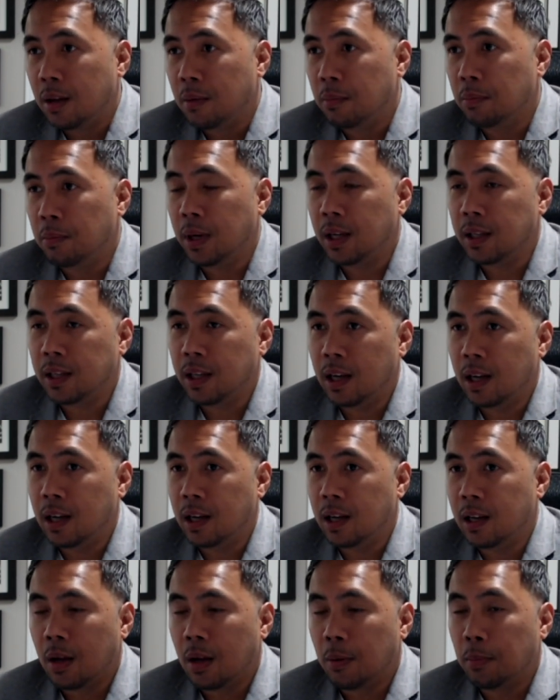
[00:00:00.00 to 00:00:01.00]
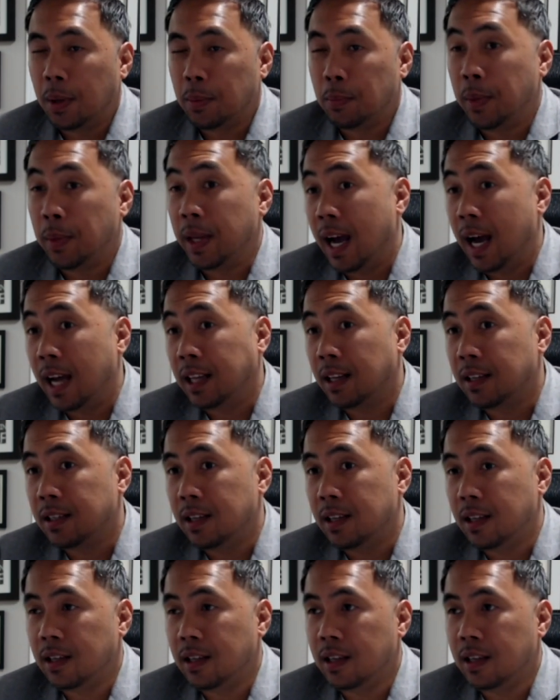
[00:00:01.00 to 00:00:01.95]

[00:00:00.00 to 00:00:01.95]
but behind the scene,